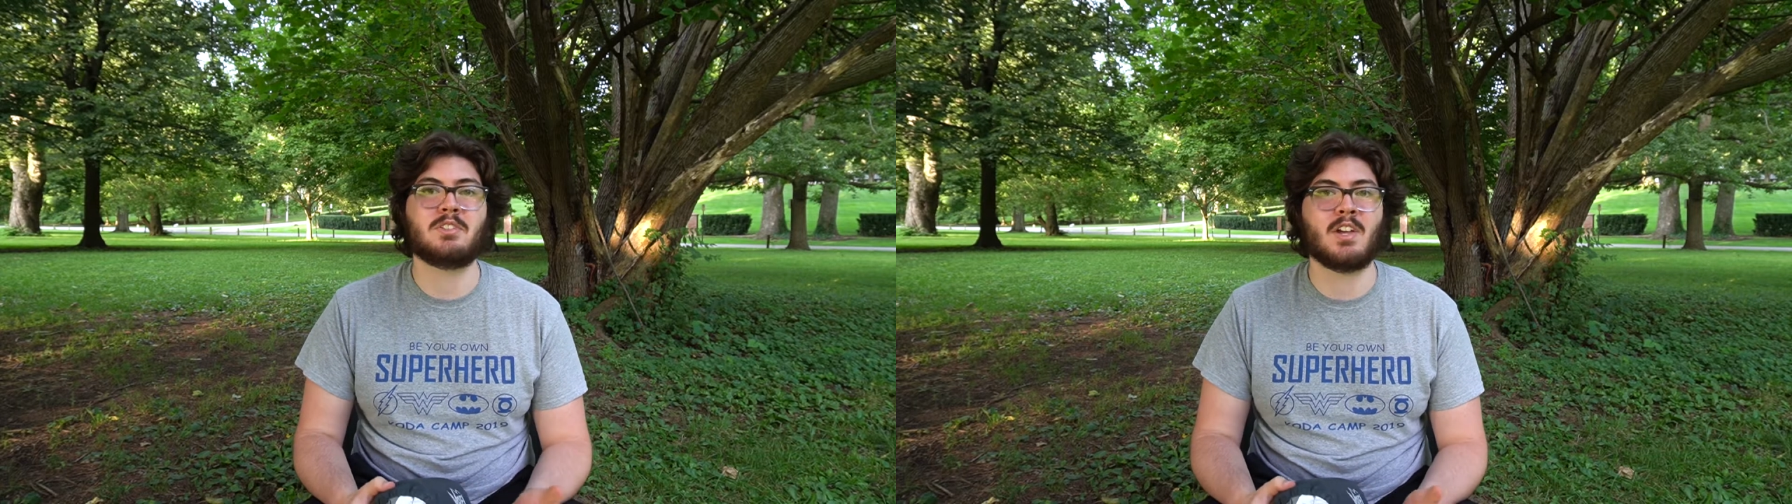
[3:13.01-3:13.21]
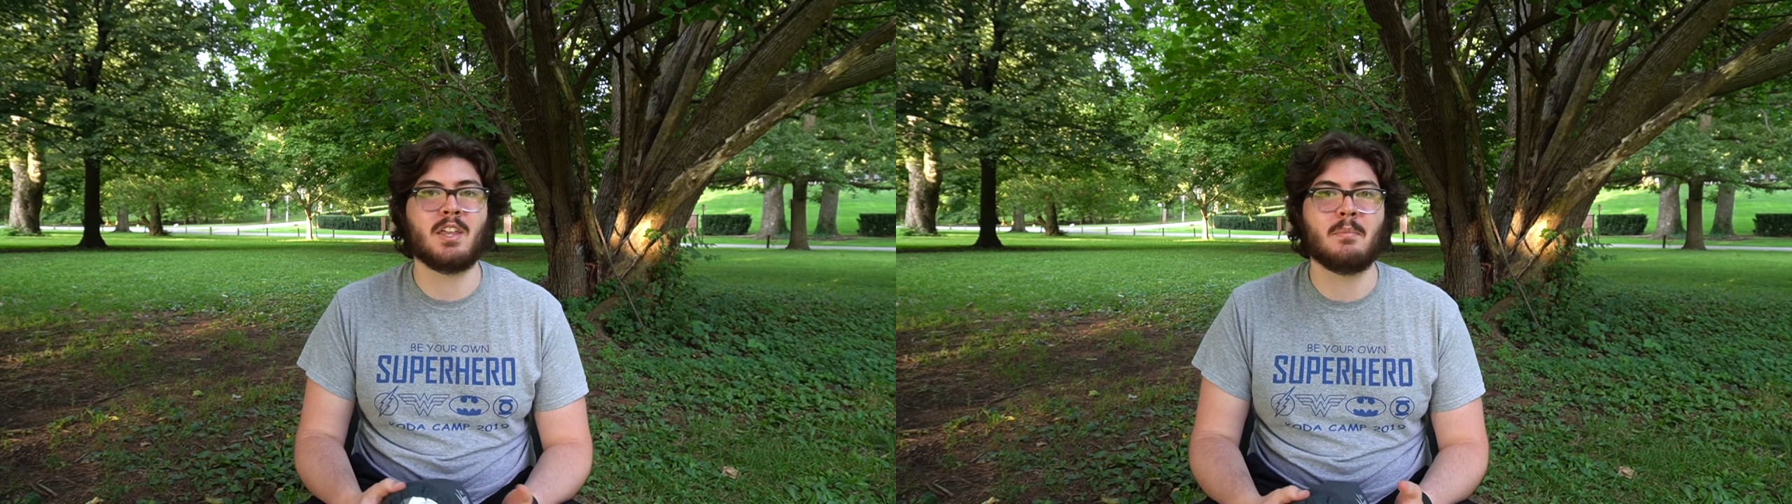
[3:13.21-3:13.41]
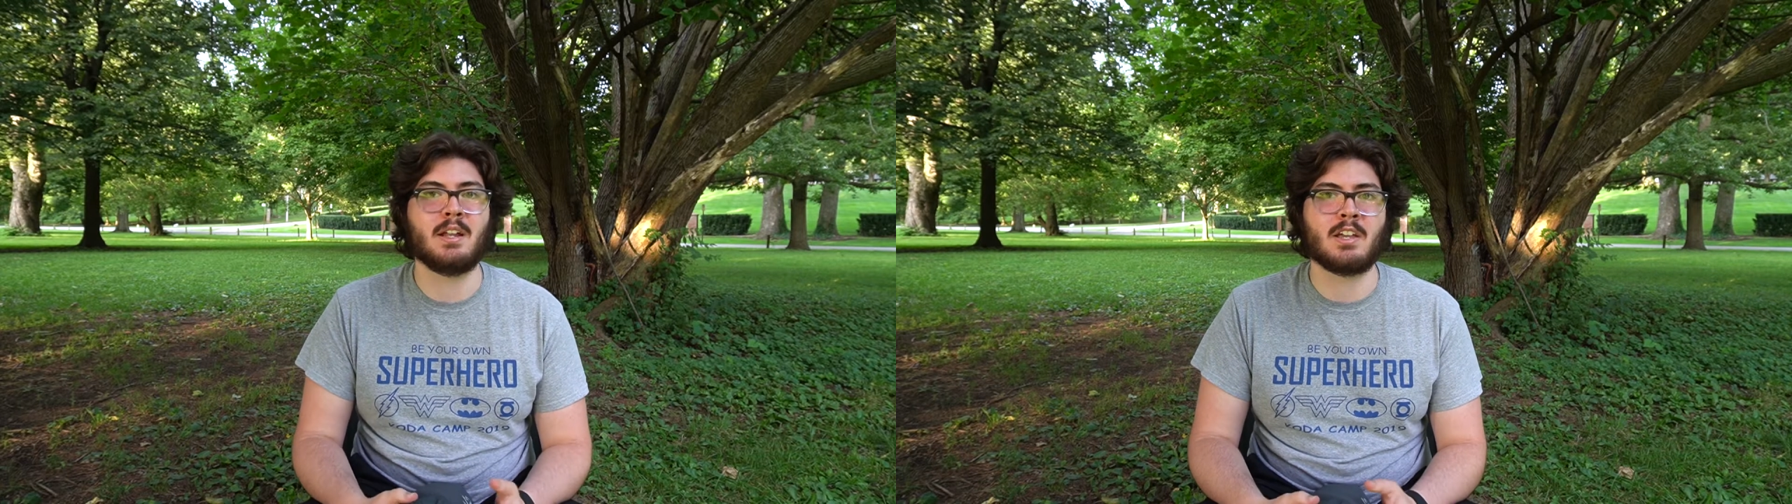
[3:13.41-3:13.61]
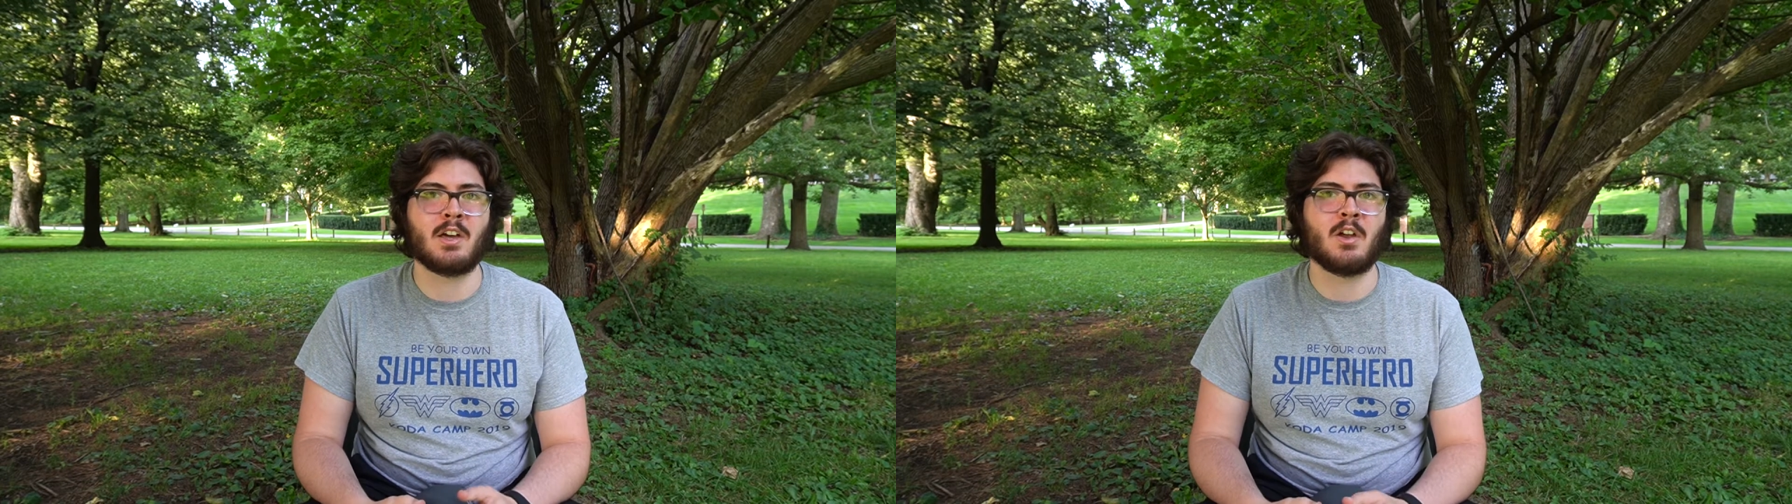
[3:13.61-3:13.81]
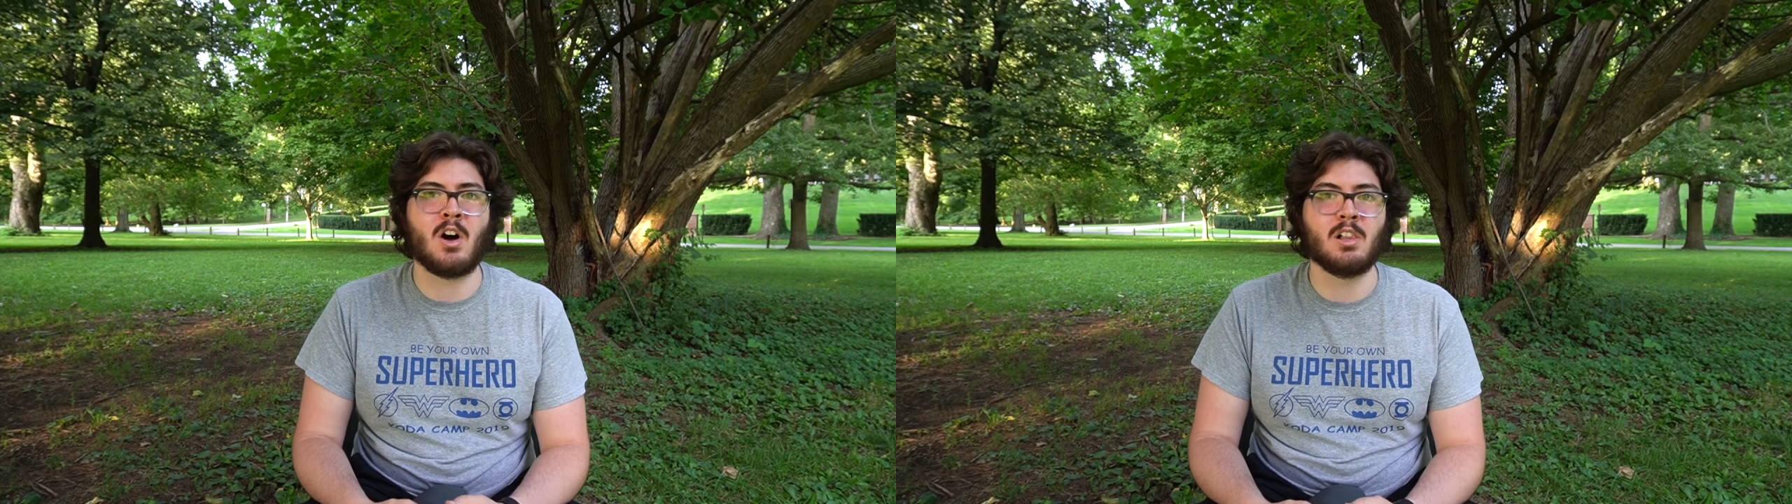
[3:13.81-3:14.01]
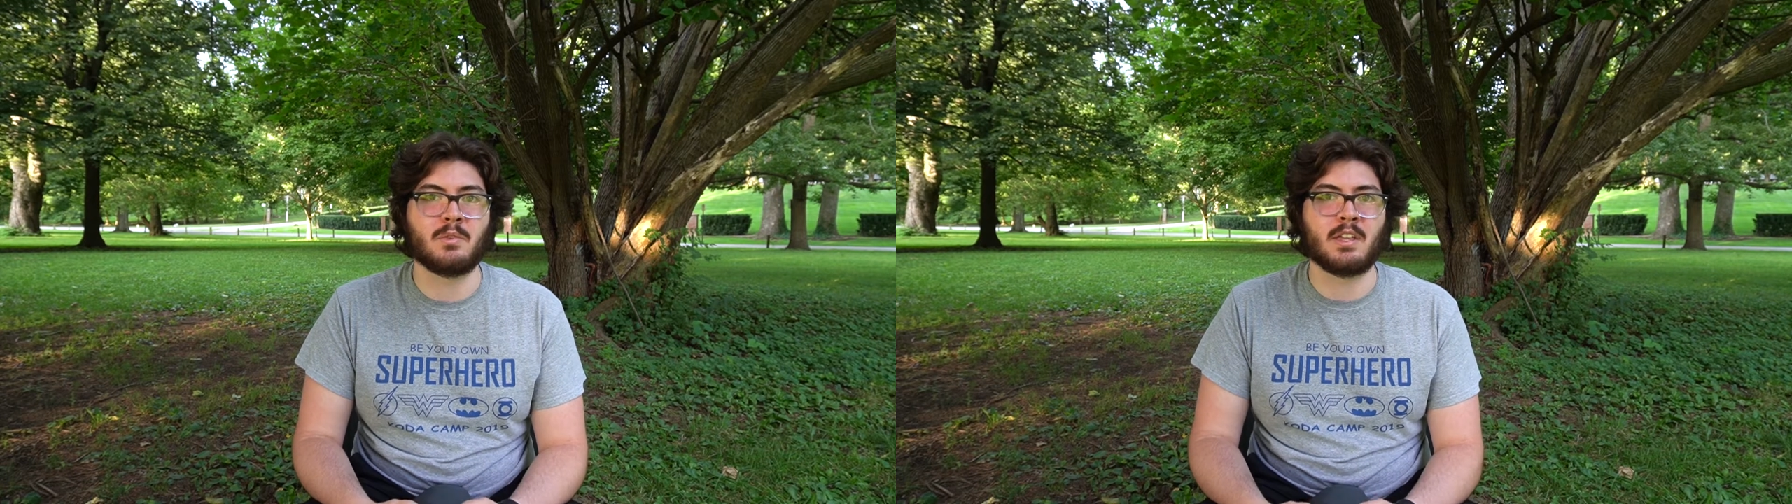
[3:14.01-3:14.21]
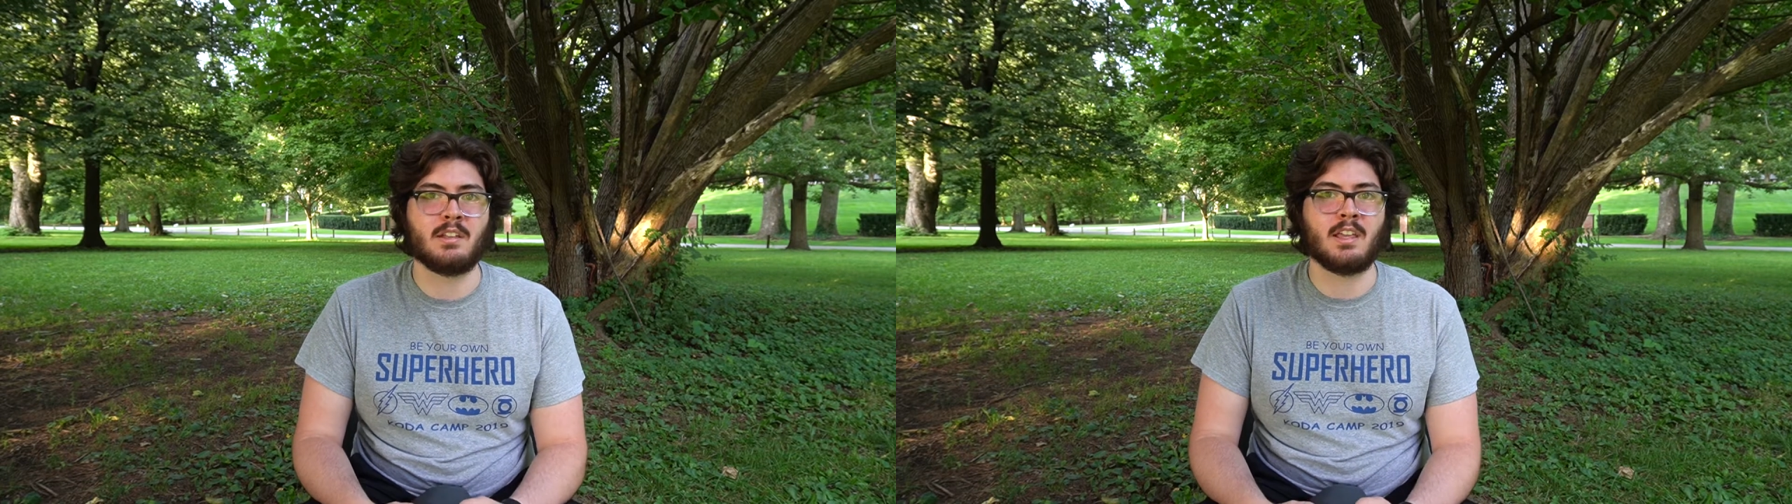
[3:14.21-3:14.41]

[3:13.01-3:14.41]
ton of money on all of it,